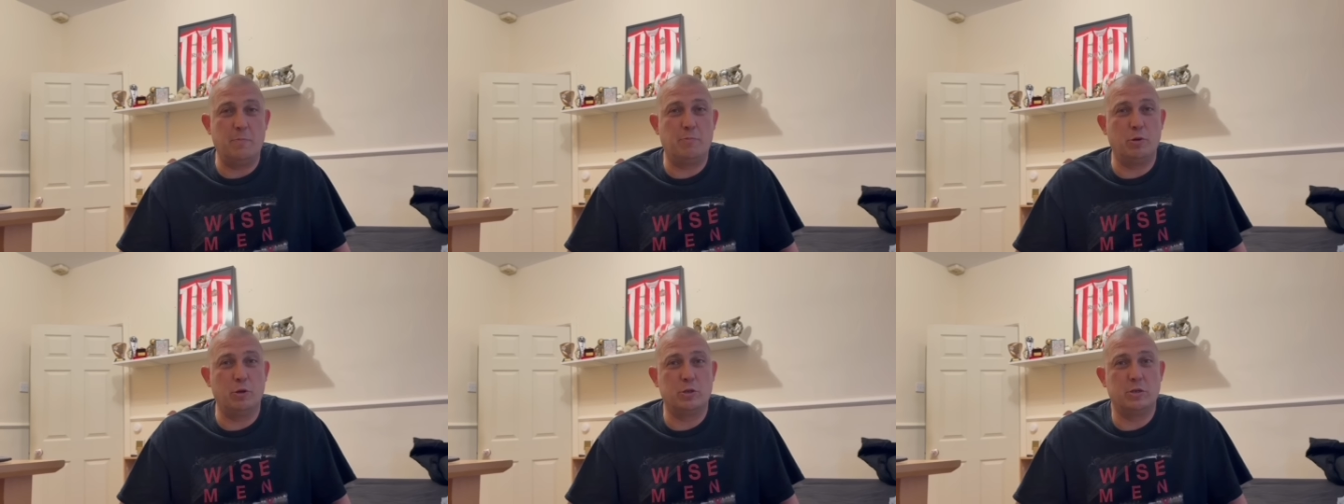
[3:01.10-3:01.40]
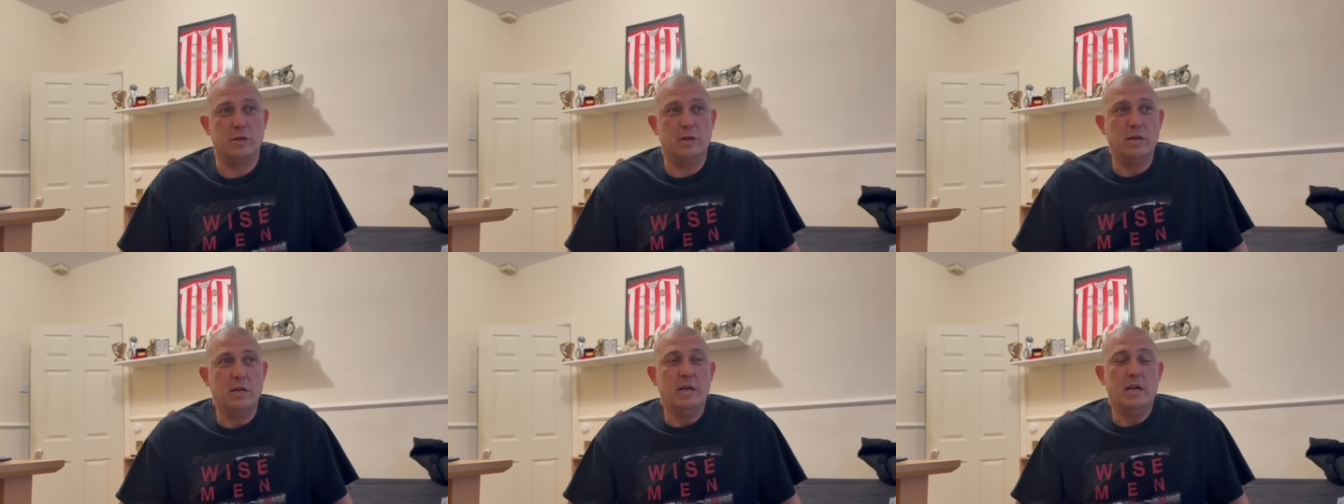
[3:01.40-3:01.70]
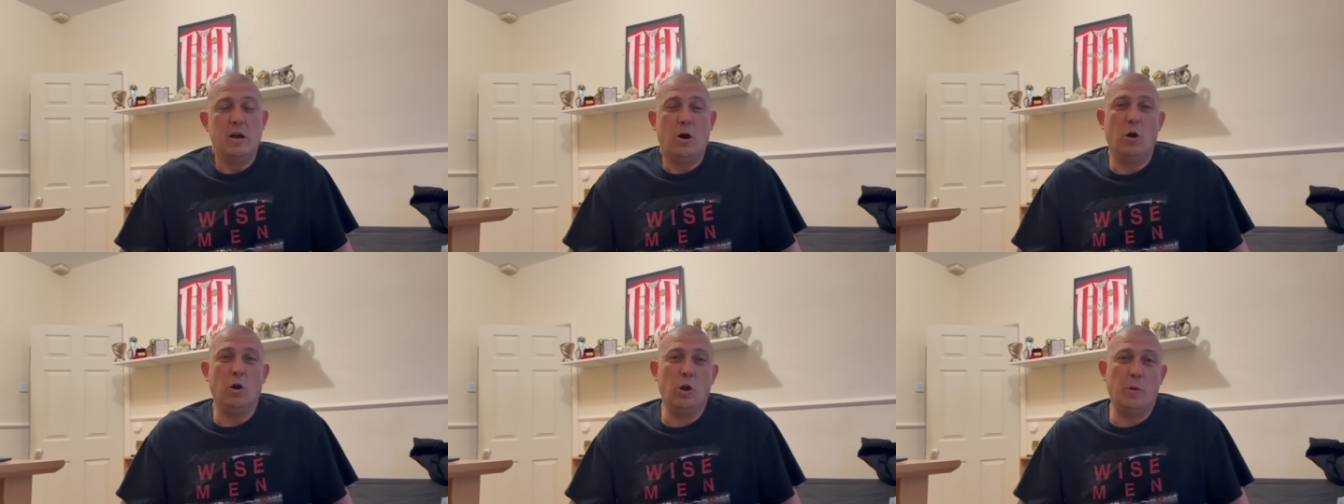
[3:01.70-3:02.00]
Plus,
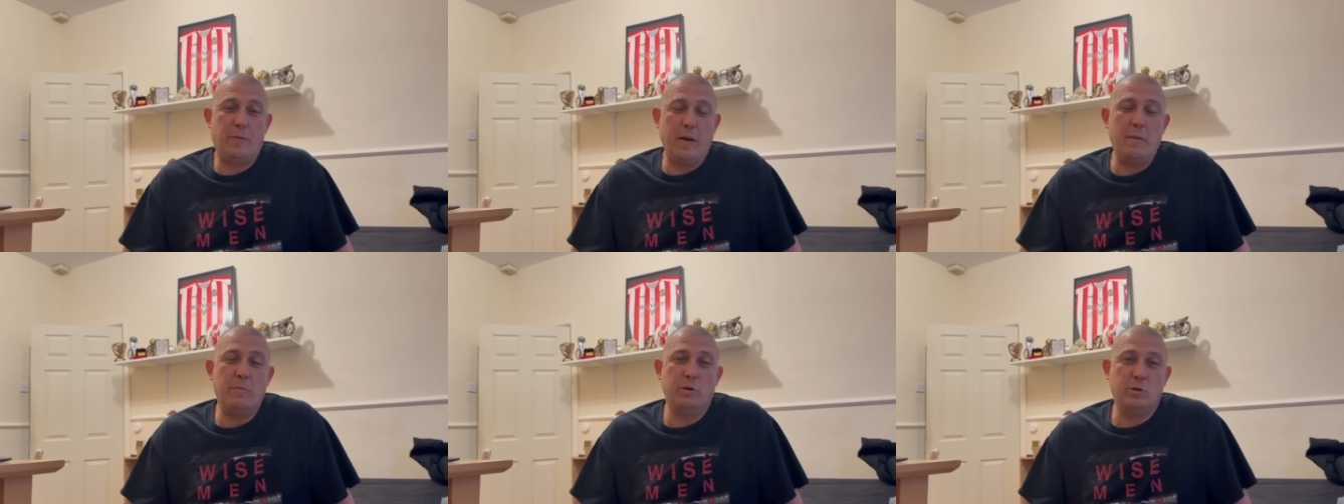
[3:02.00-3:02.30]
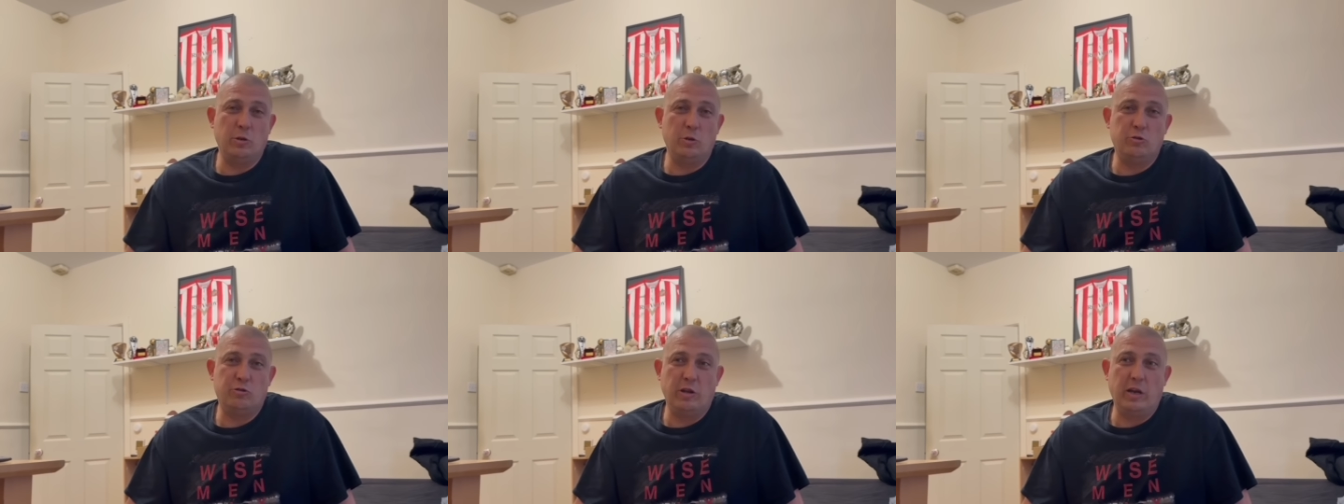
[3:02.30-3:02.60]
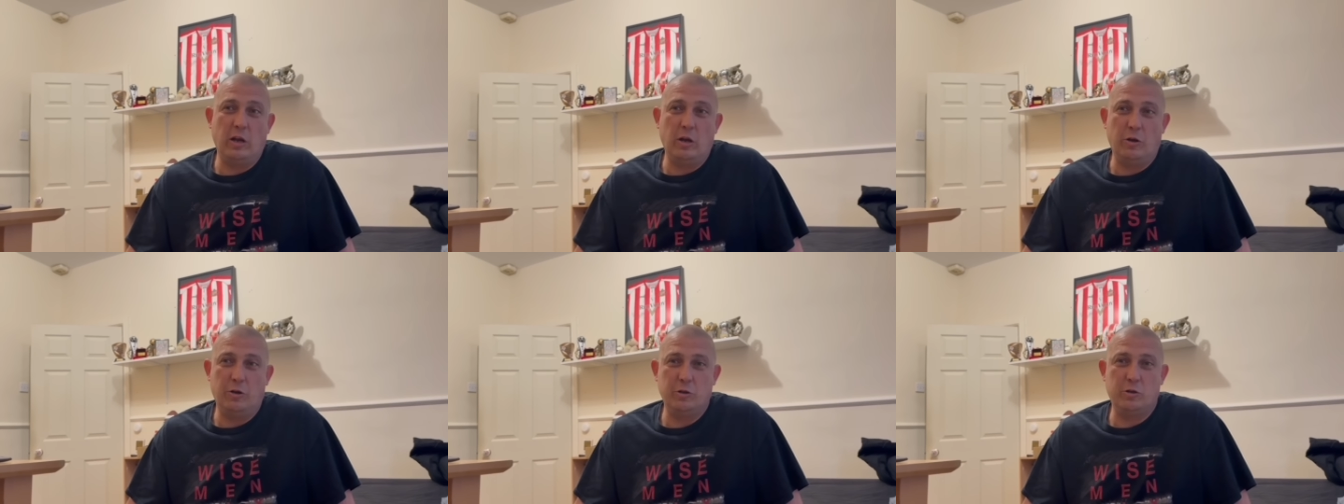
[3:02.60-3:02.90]
although people do
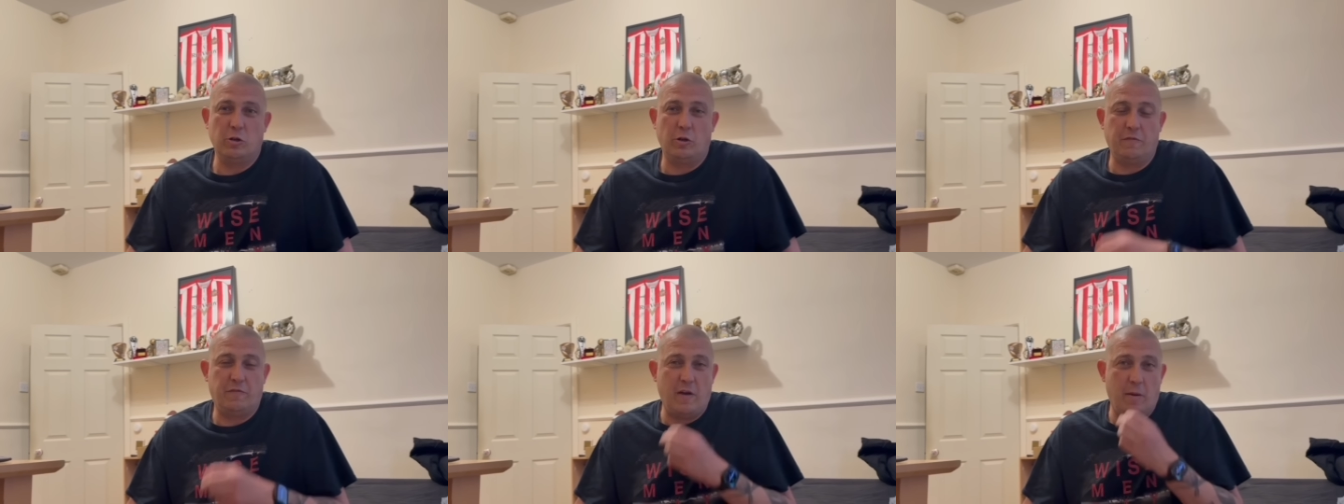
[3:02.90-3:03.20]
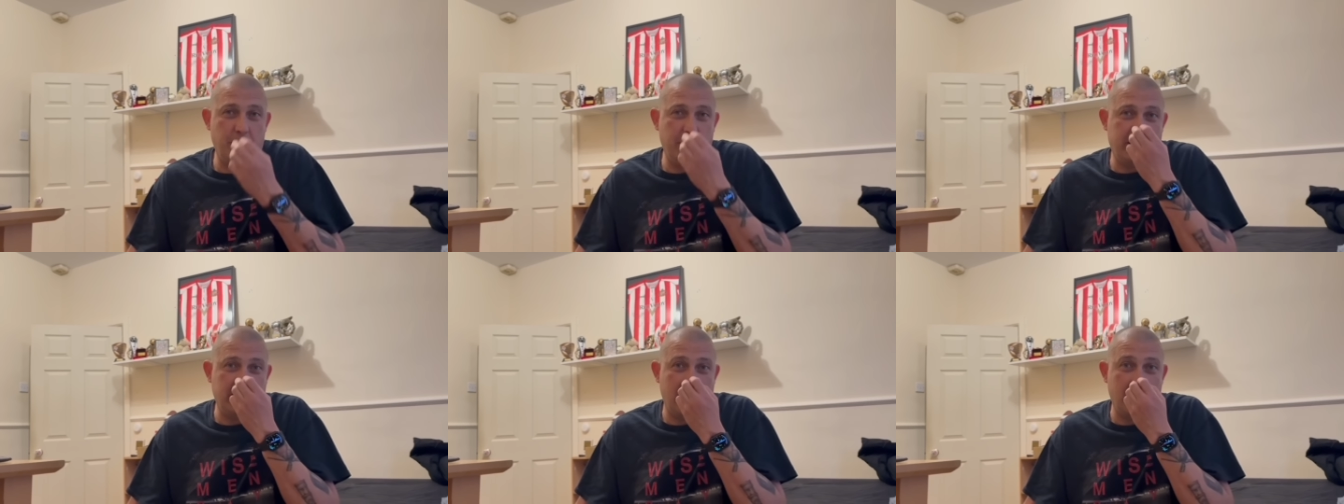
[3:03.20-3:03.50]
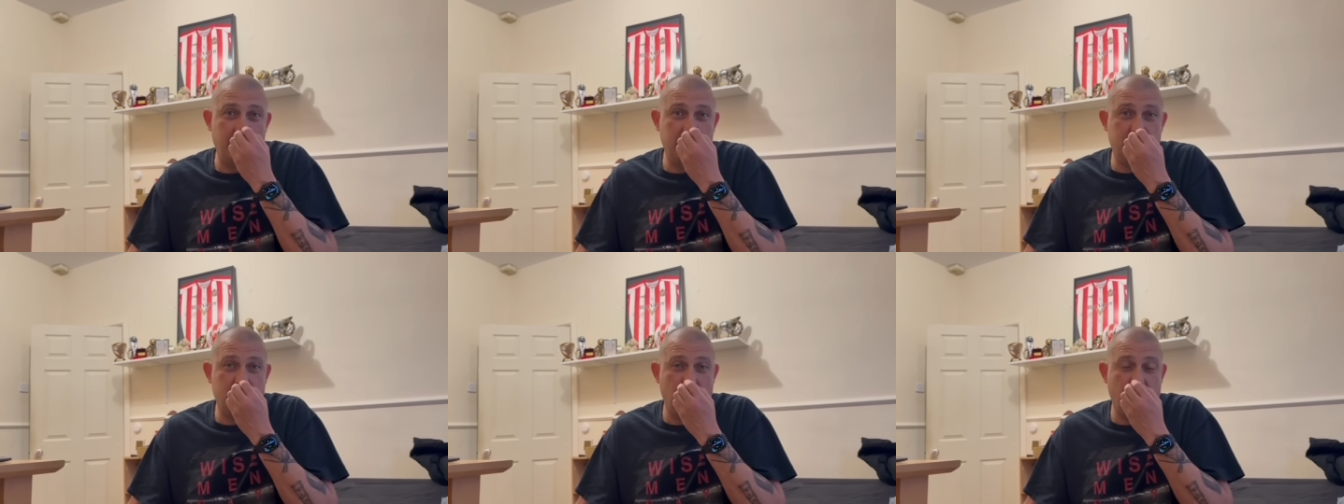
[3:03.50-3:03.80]
drink a lot, it's all family
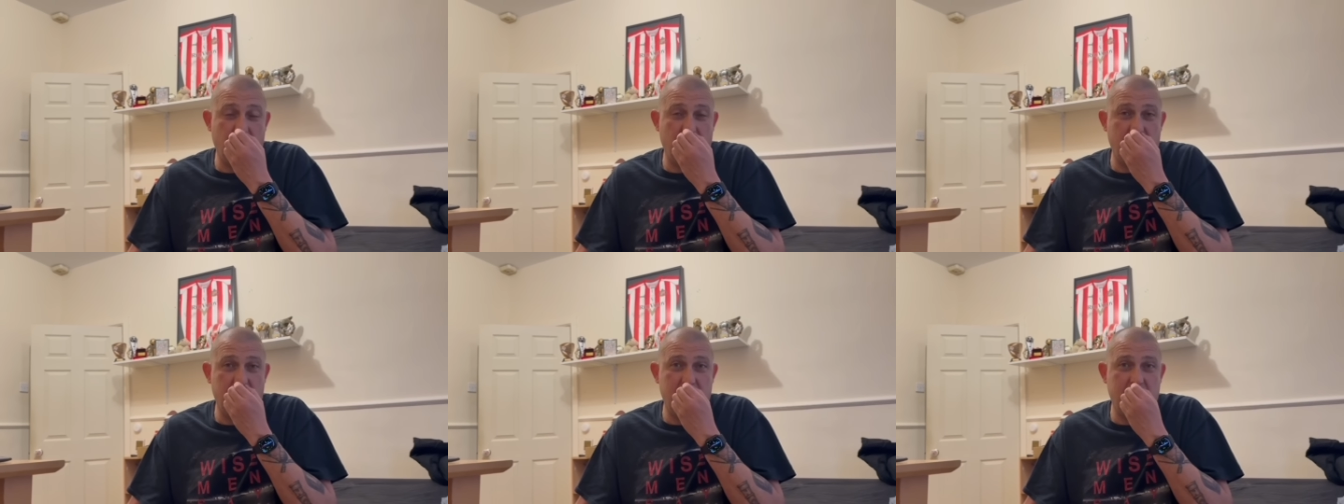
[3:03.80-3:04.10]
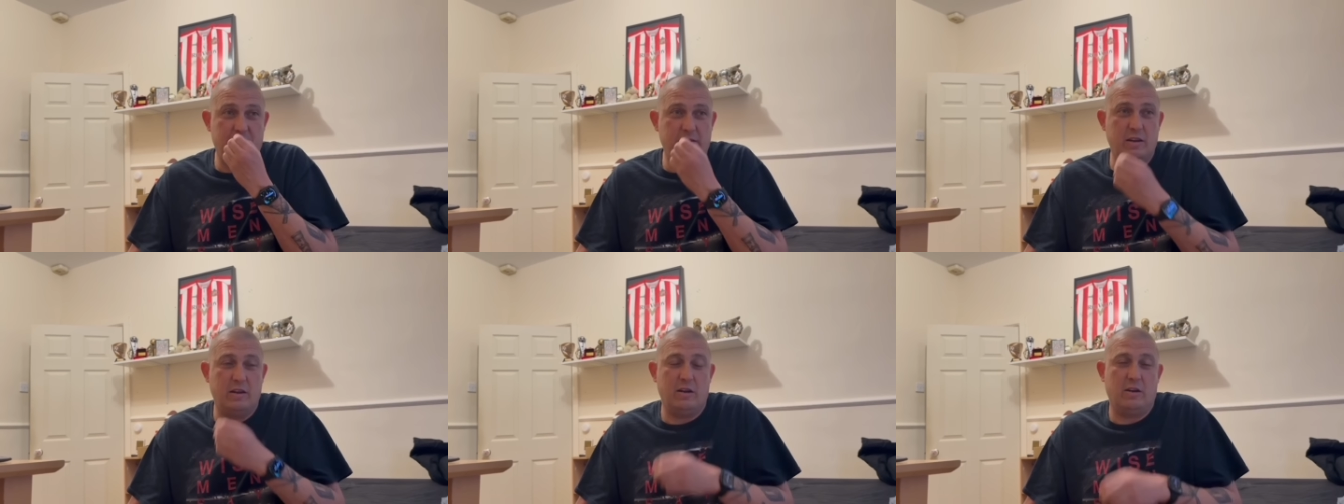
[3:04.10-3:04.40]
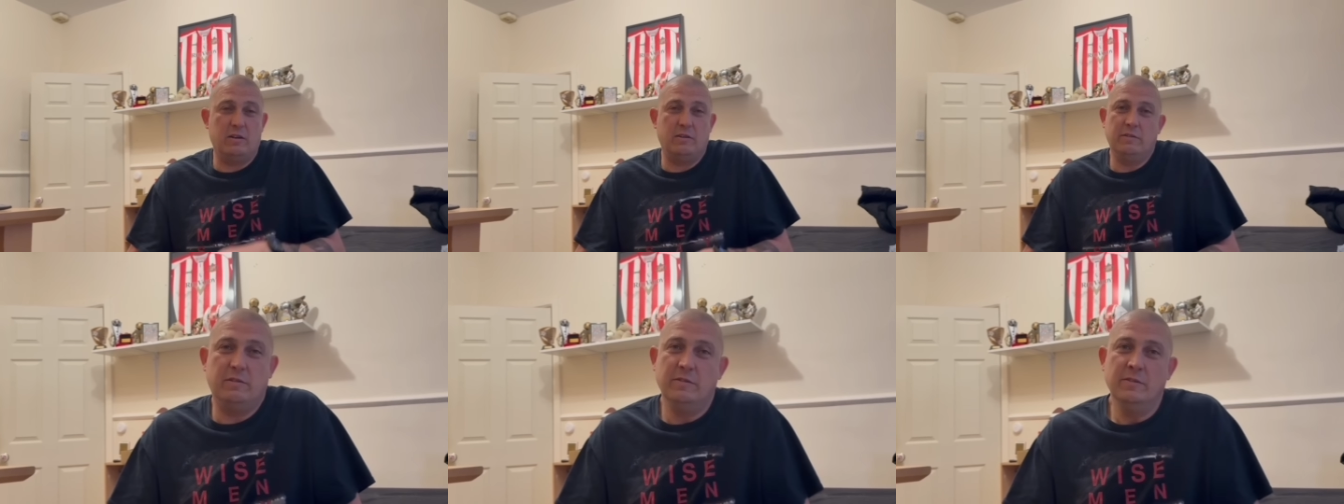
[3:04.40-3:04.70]
time, it's not really, you
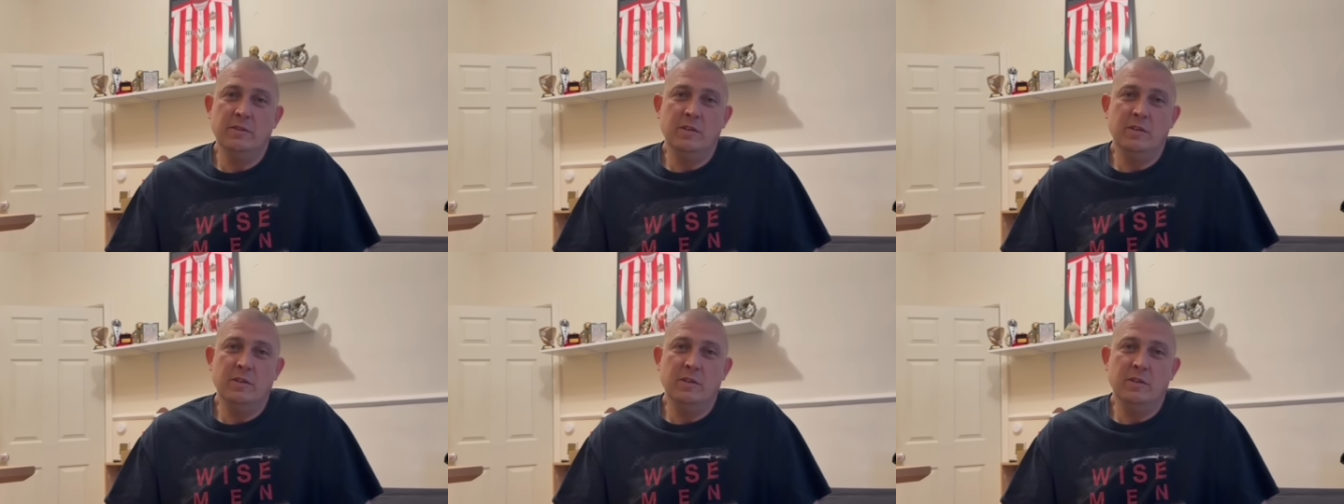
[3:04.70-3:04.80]
know,